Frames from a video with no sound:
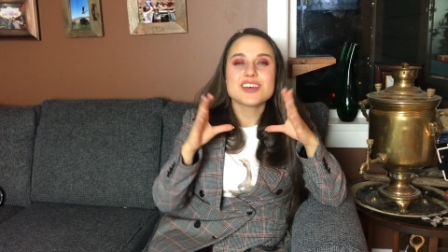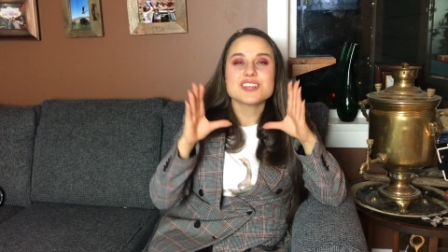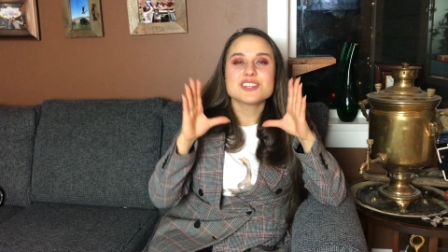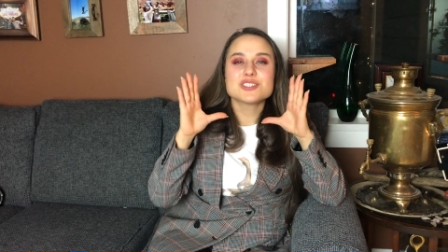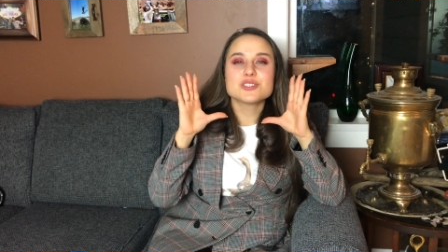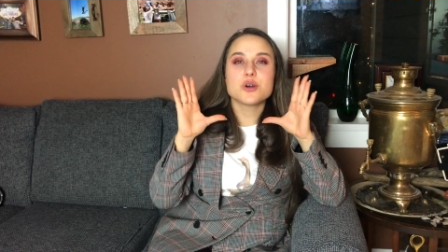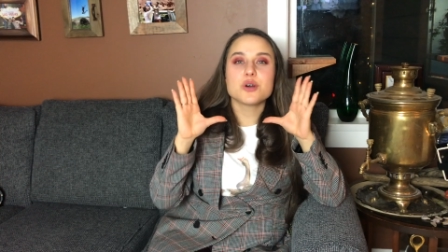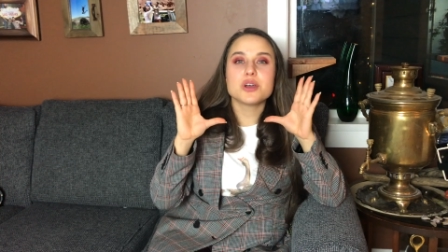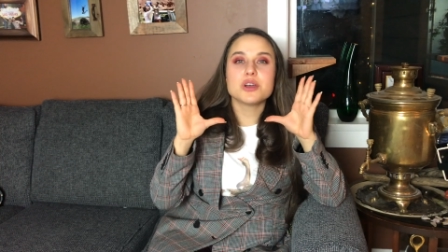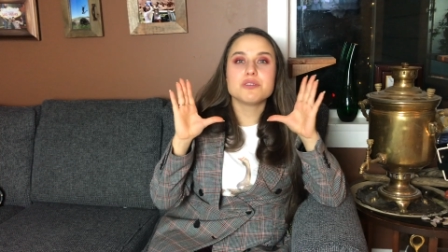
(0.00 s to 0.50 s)

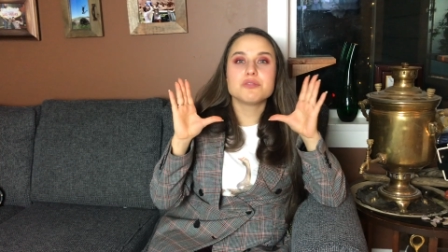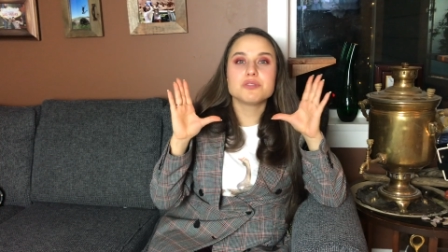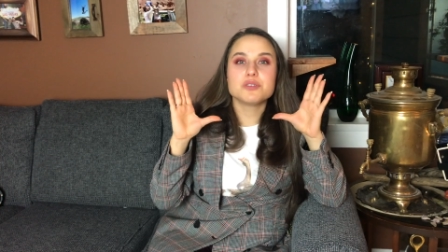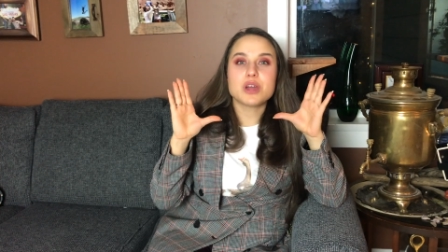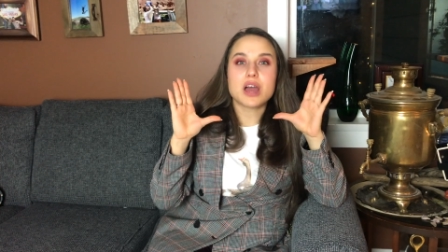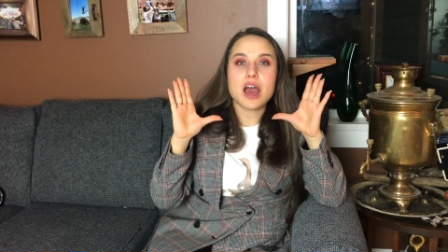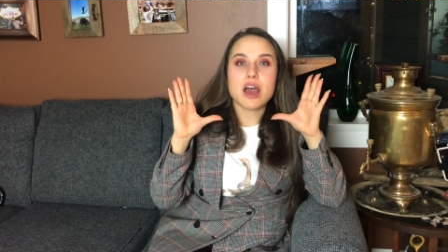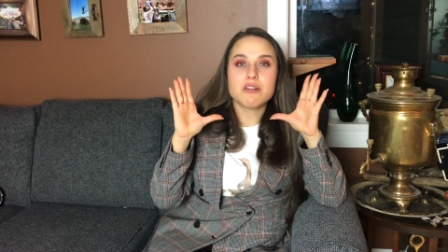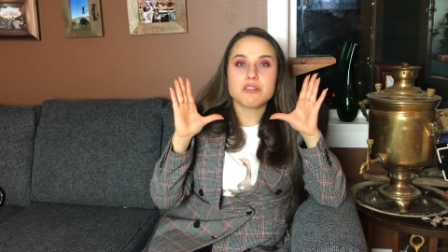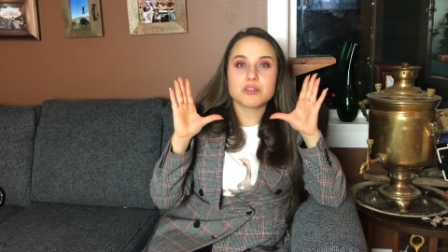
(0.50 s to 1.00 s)
So if
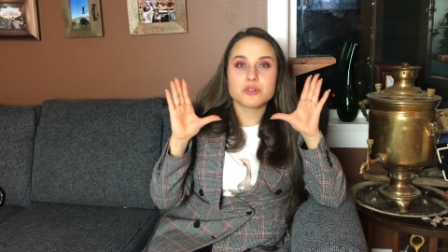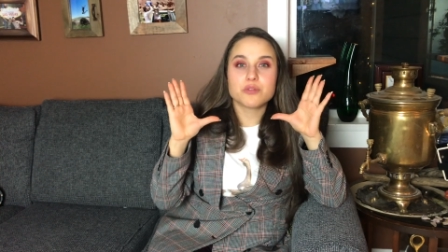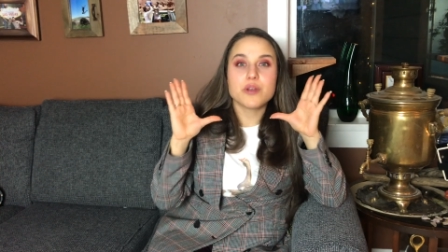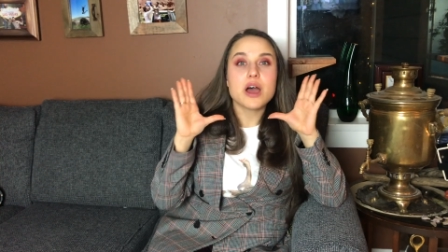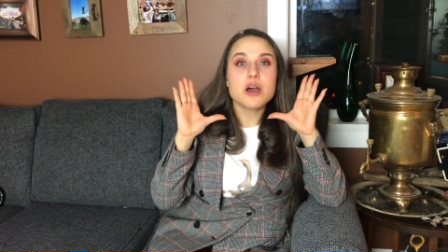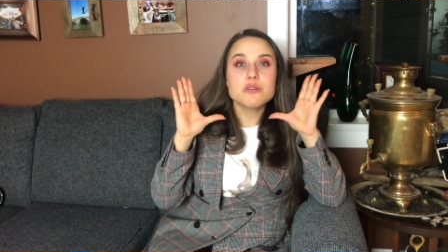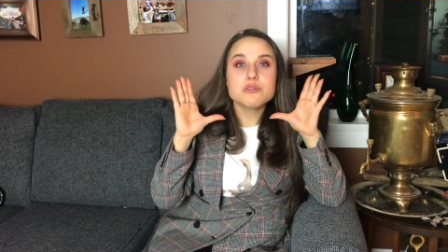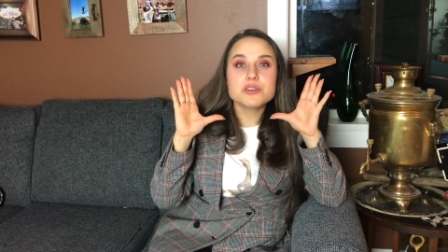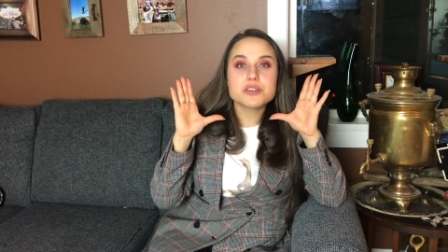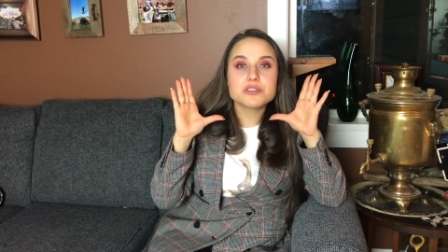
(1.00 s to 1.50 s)
you have a
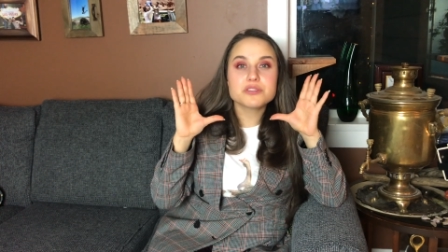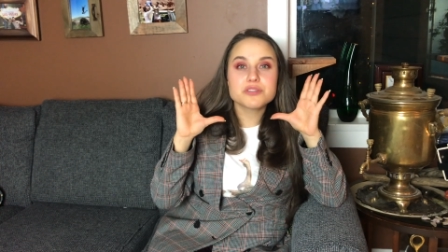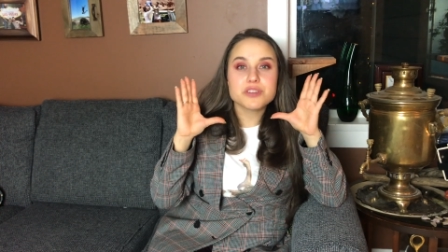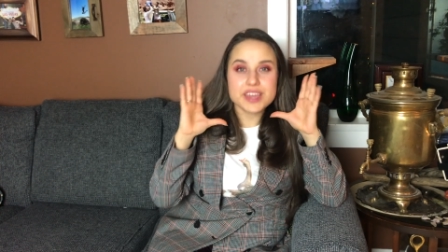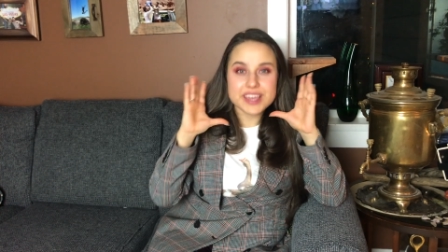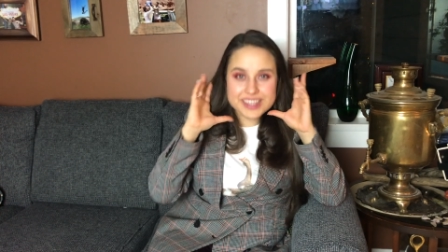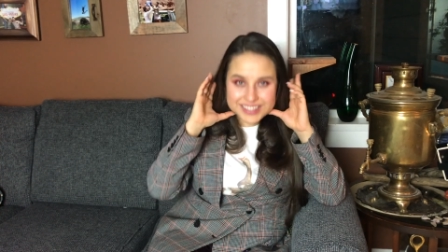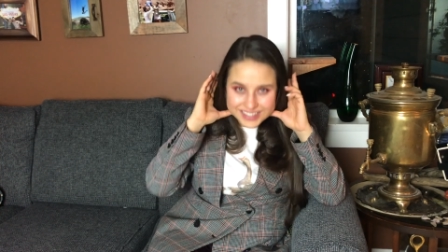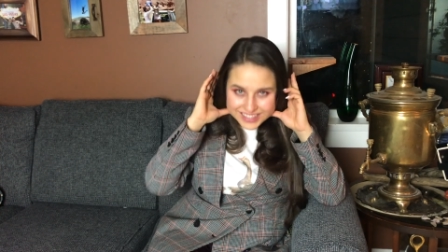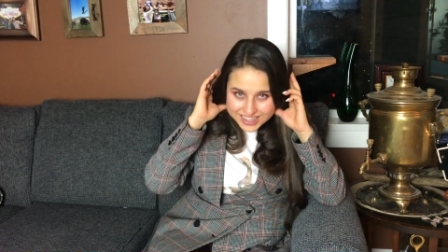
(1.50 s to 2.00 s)
rounder
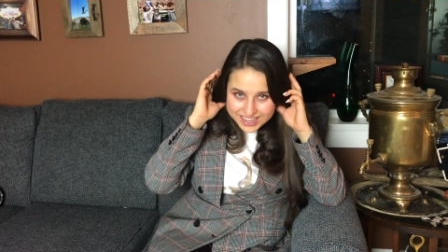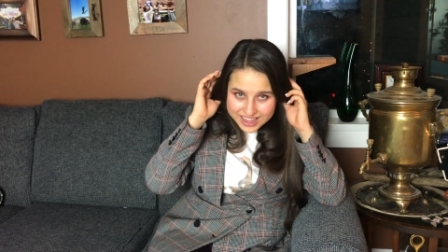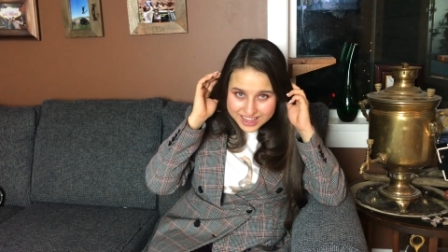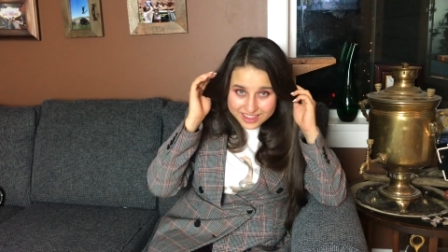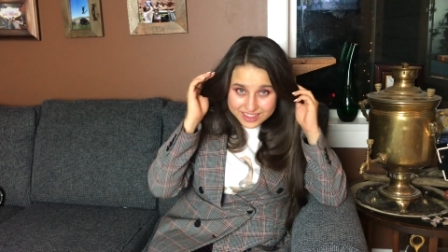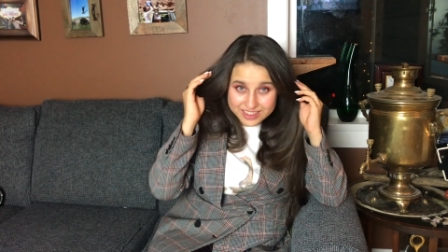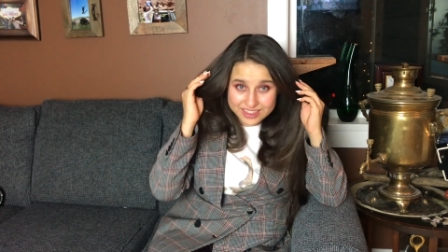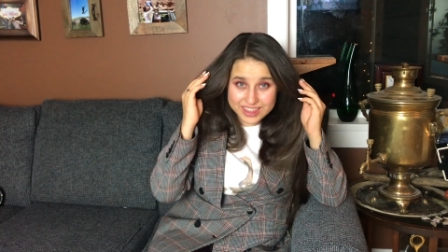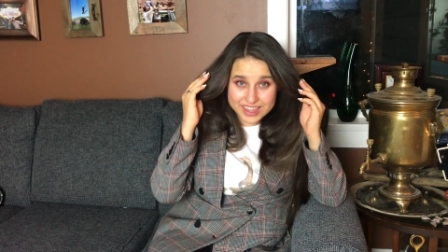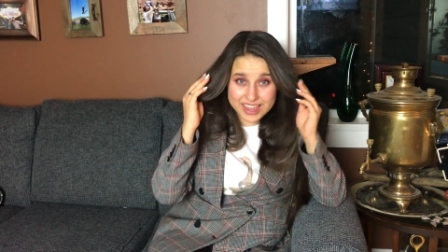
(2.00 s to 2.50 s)
face,
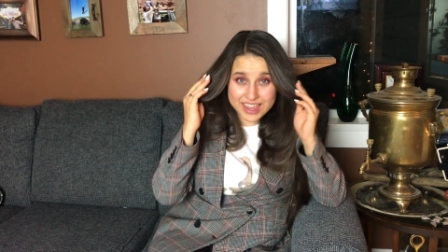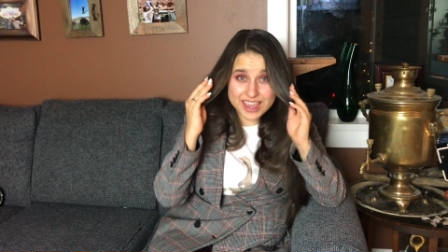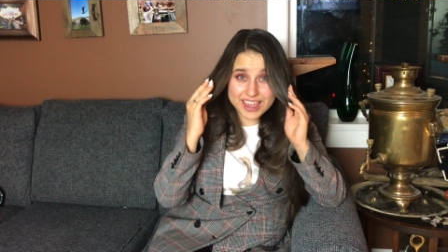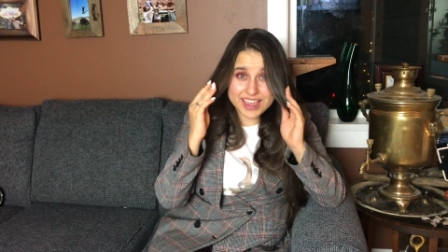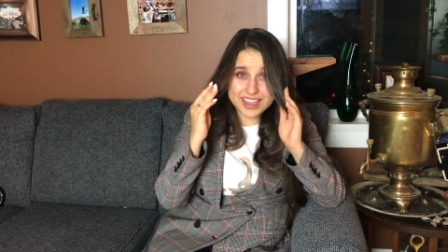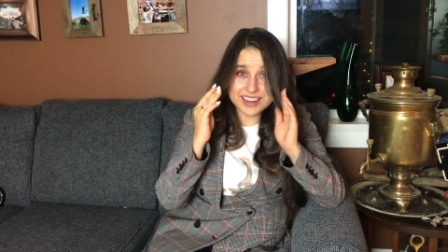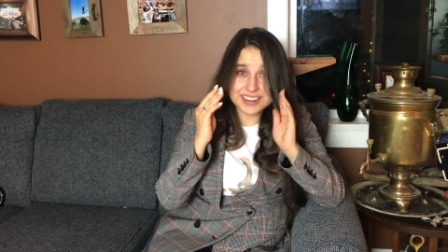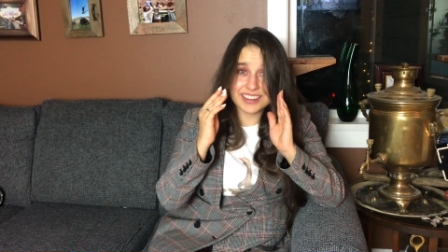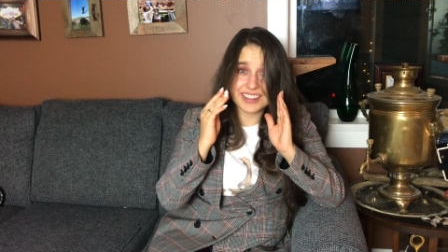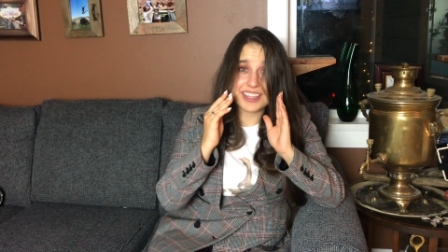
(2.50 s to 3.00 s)

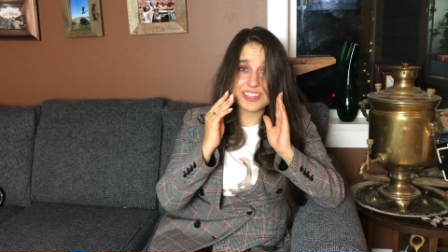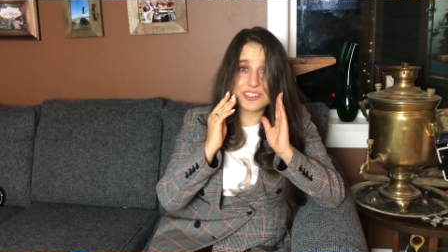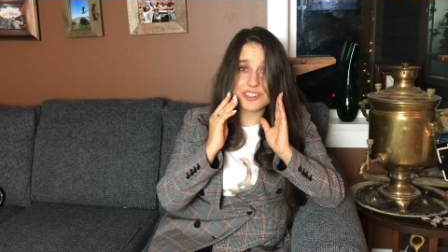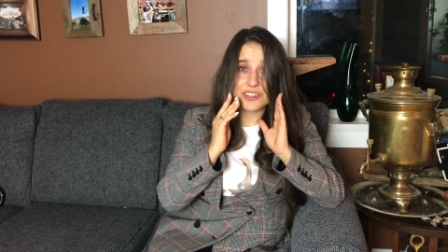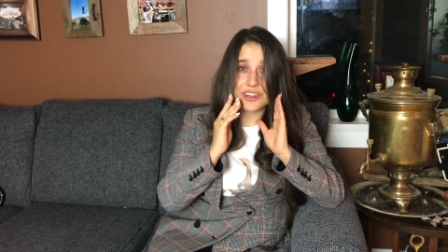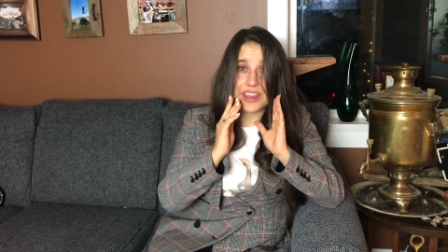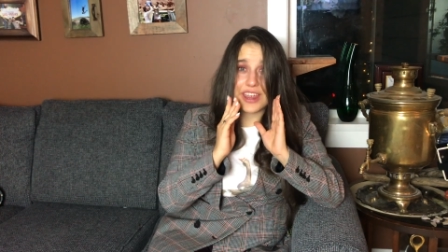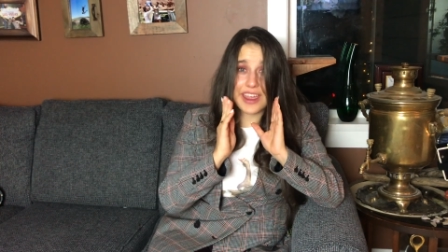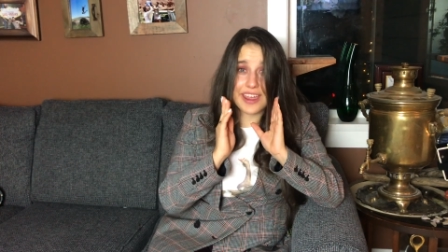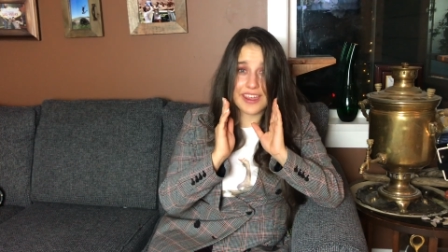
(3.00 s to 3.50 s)
then get
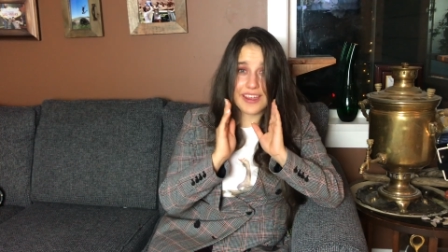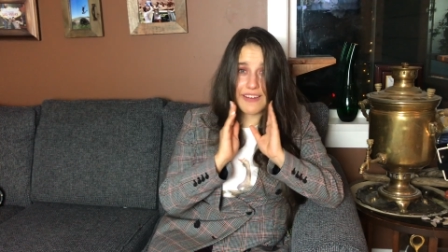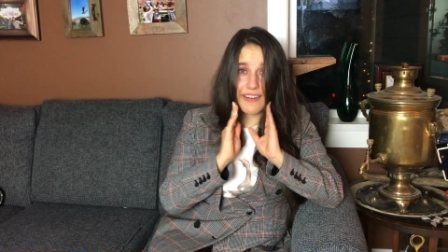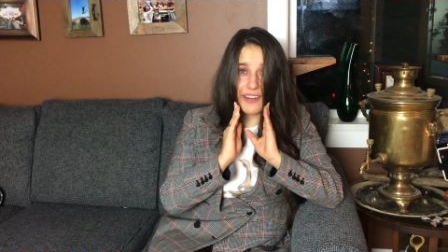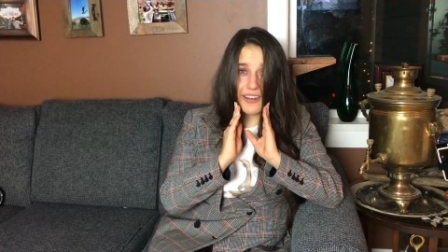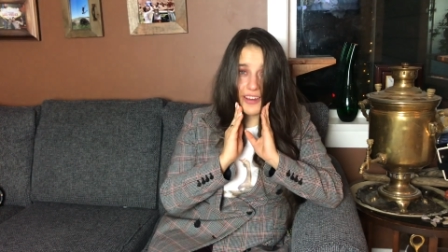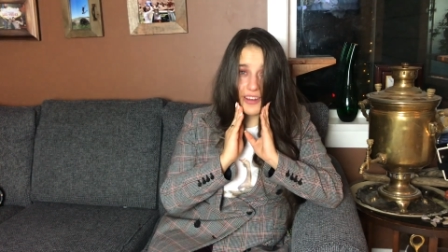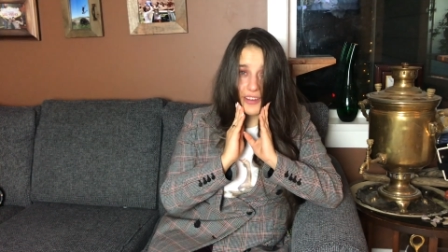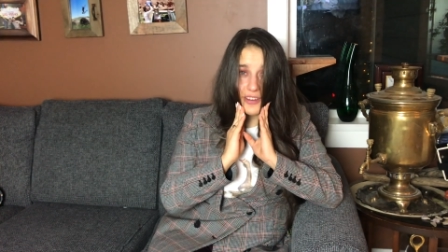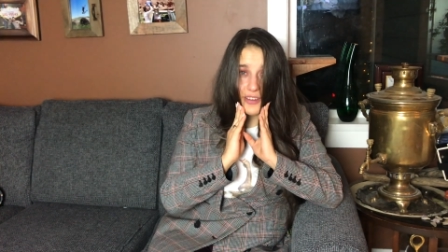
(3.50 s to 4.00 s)
your hair
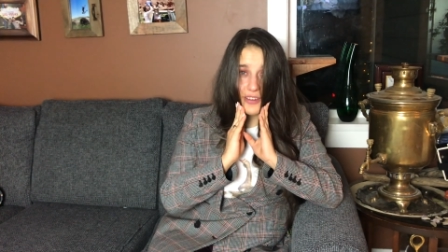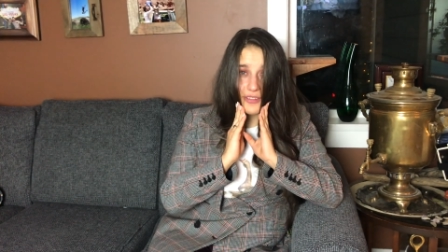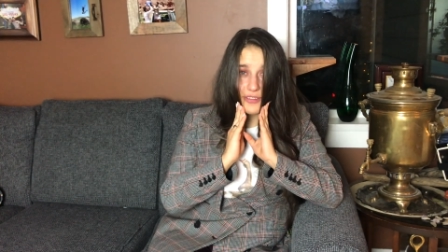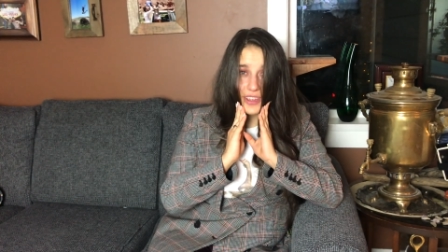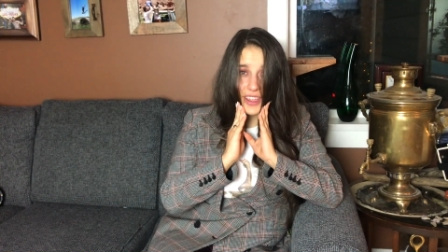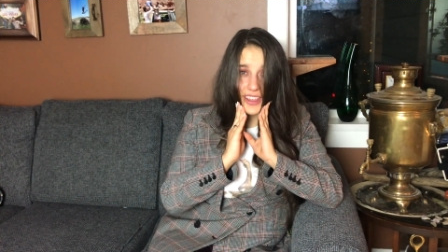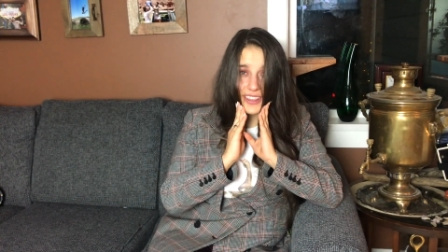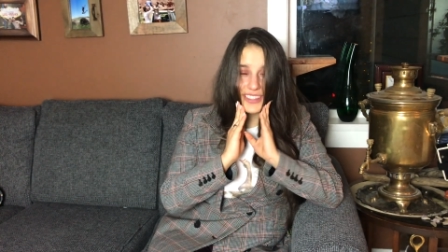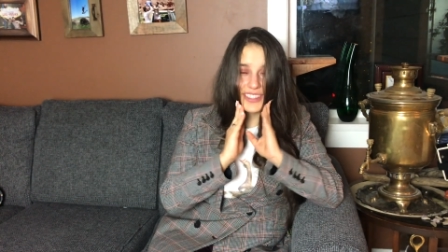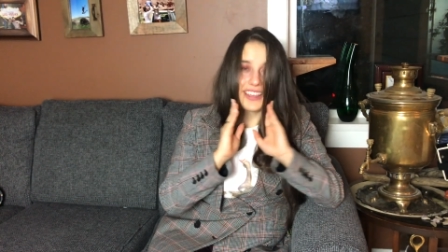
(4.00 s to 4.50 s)
in your
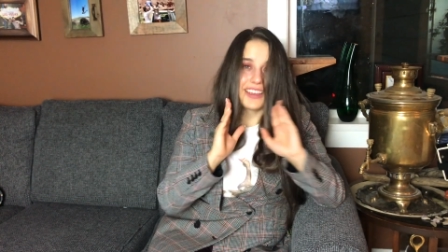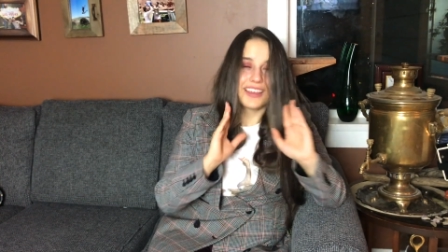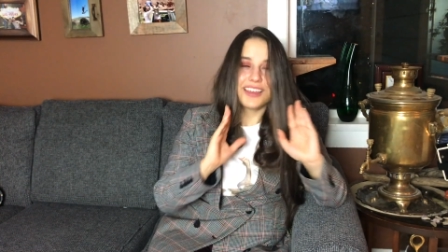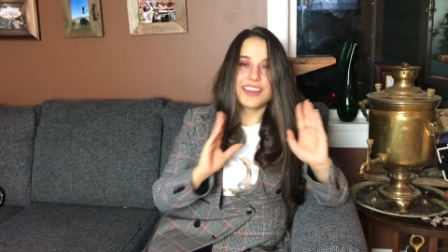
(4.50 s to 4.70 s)
face.